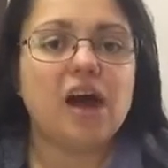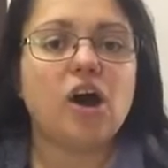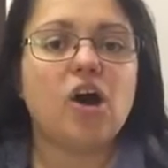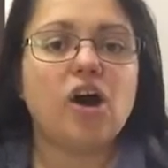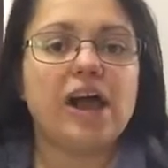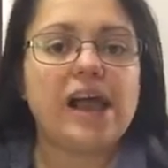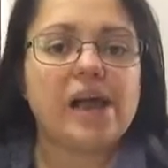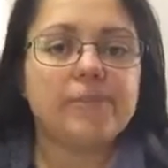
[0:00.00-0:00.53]

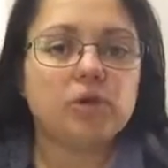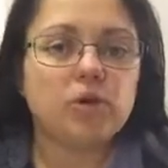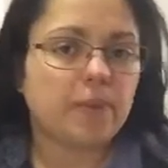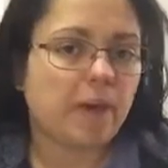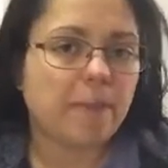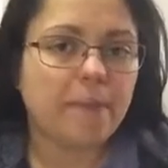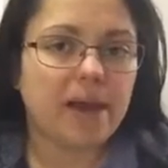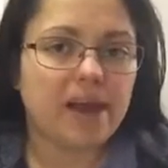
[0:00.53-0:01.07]
I am not
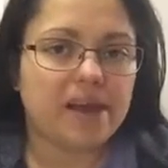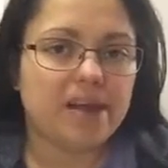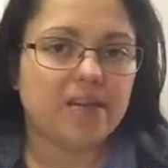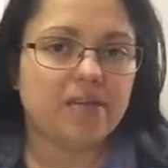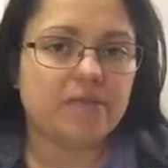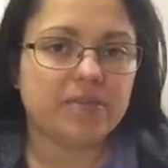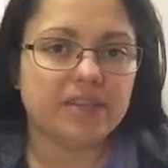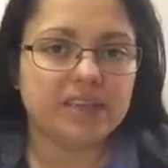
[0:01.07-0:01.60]
being paid
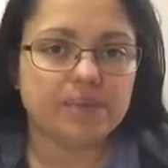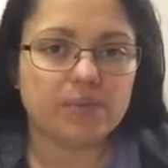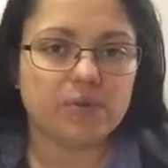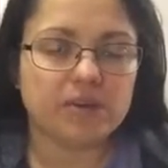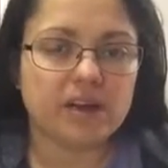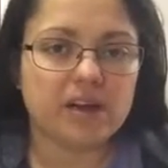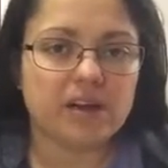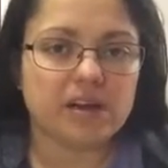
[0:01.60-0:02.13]
for this
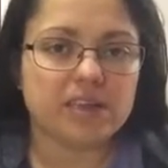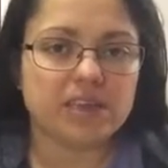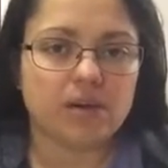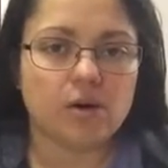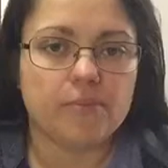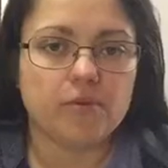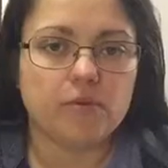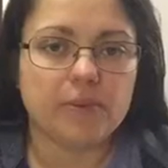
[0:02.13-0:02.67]
product,
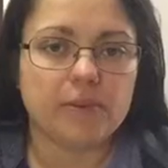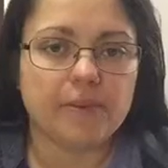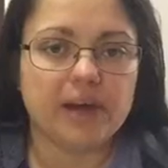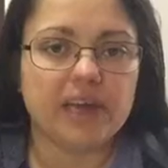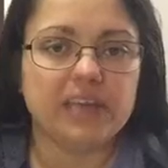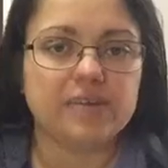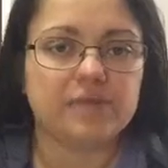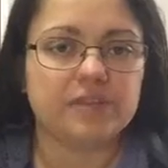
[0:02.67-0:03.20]
I'm not being
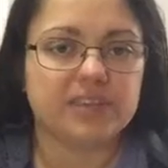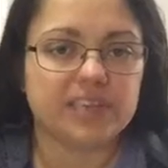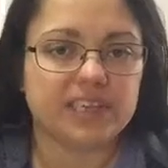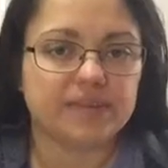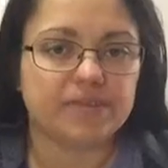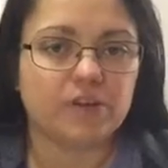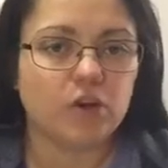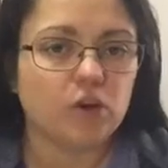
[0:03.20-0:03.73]
paid for this
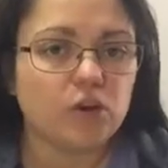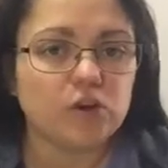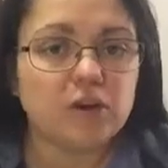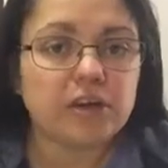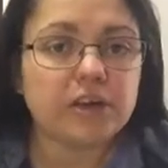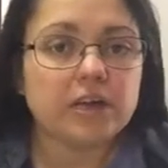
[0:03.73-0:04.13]
vlog.